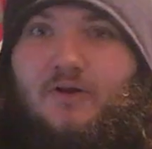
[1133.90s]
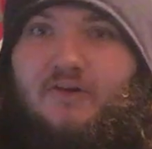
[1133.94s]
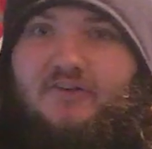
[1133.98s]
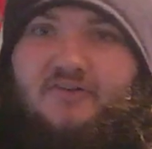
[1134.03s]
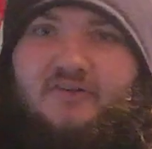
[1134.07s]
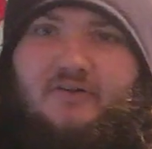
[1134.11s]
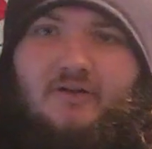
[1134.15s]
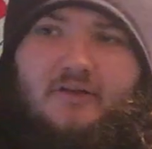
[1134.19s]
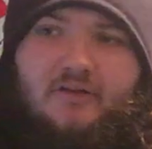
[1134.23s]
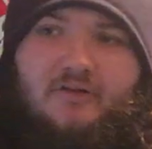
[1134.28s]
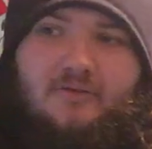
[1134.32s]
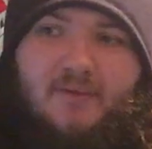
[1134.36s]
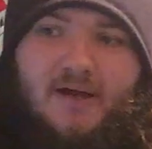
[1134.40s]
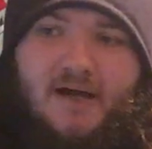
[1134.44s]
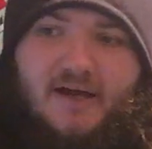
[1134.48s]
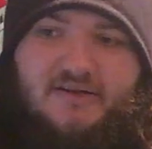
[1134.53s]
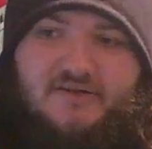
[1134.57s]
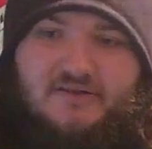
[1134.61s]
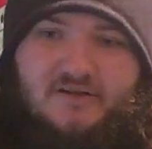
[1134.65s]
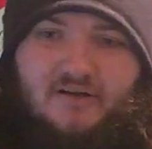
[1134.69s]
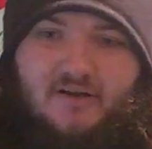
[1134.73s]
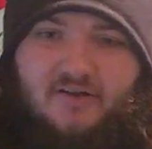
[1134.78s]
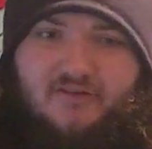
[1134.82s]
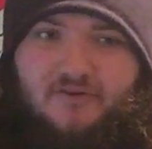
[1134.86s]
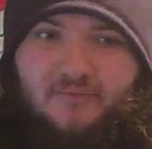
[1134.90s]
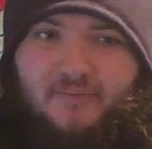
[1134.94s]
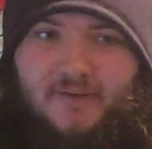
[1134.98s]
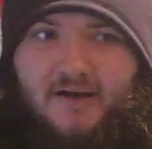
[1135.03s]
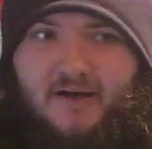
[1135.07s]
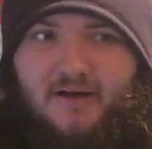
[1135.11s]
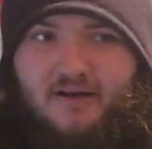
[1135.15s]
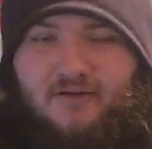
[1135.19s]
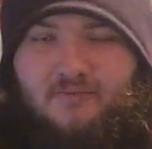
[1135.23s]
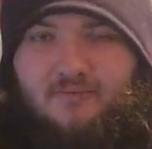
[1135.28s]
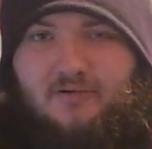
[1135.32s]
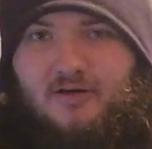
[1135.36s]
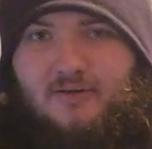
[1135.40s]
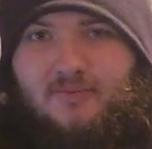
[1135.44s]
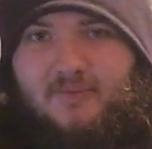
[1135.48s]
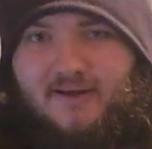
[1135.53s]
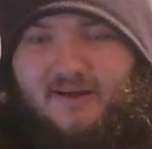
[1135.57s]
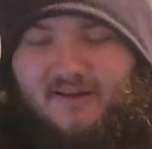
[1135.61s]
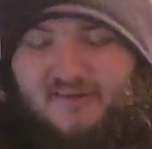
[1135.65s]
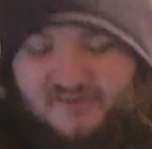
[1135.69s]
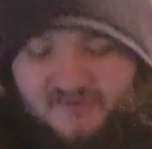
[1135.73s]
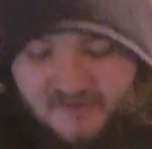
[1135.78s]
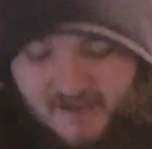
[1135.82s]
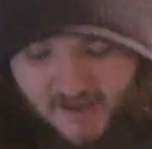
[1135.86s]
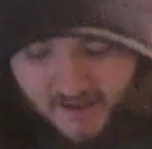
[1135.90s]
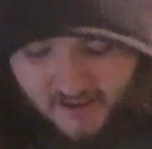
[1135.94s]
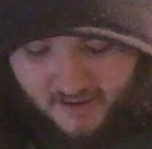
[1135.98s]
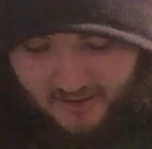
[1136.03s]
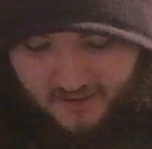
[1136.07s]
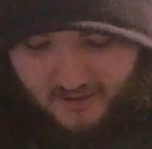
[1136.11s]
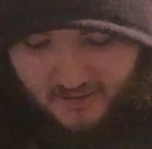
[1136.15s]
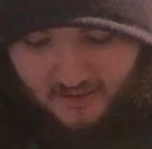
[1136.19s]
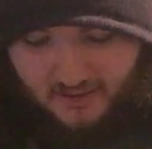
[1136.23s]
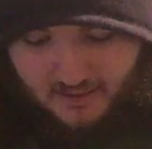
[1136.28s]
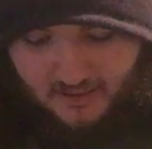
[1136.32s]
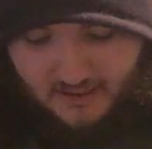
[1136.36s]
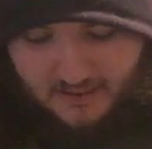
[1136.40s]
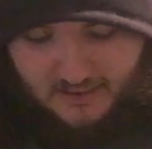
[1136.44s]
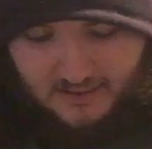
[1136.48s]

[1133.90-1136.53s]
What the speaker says: wants another match at WrestleMania, you put him against Taker.